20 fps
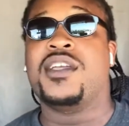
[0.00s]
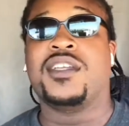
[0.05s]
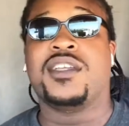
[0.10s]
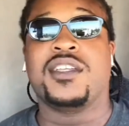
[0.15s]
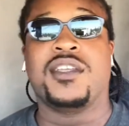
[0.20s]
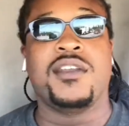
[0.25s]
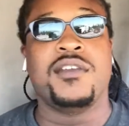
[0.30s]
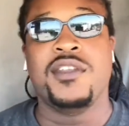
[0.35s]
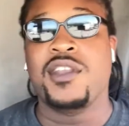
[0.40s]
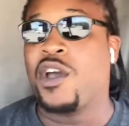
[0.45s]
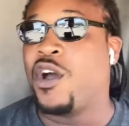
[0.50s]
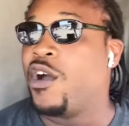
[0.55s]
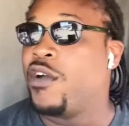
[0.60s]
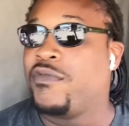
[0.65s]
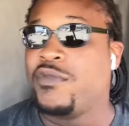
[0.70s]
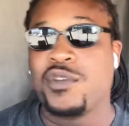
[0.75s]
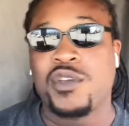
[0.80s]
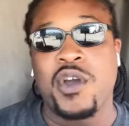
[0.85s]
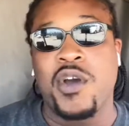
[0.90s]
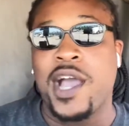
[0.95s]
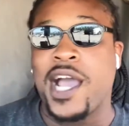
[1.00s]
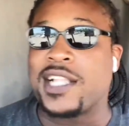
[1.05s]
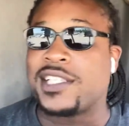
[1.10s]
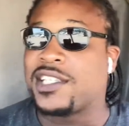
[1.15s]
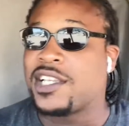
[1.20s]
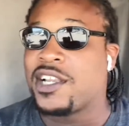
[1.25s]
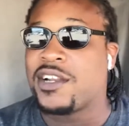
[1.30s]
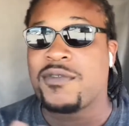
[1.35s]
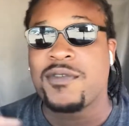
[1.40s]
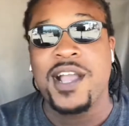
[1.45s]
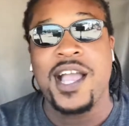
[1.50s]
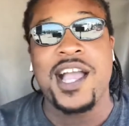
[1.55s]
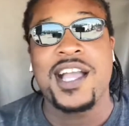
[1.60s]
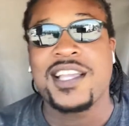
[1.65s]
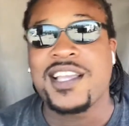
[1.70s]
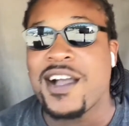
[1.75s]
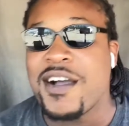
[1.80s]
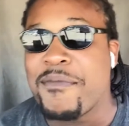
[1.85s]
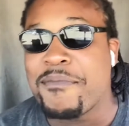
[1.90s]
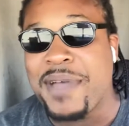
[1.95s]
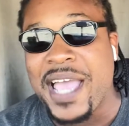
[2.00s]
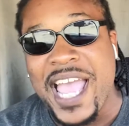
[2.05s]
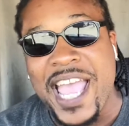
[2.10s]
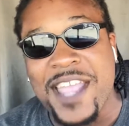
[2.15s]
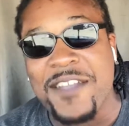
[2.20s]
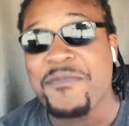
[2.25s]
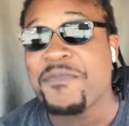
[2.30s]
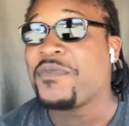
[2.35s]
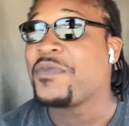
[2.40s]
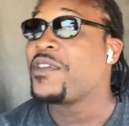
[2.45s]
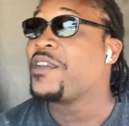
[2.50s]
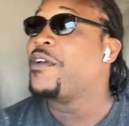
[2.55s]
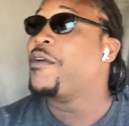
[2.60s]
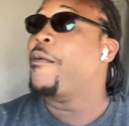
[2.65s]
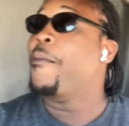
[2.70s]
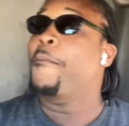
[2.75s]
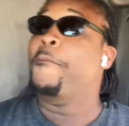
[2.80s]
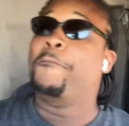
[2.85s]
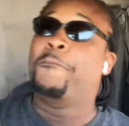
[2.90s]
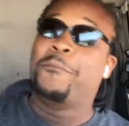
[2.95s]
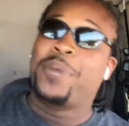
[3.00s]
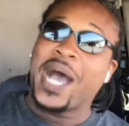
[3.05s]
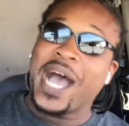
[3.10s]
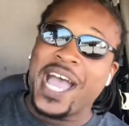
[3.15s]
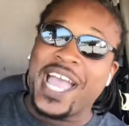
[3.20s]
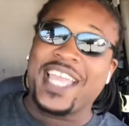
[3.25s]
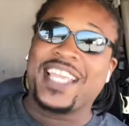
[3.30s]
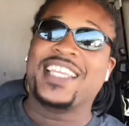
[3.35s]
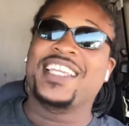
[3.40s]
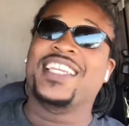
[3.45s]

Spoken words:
You know, if you go out, turn around, come back. But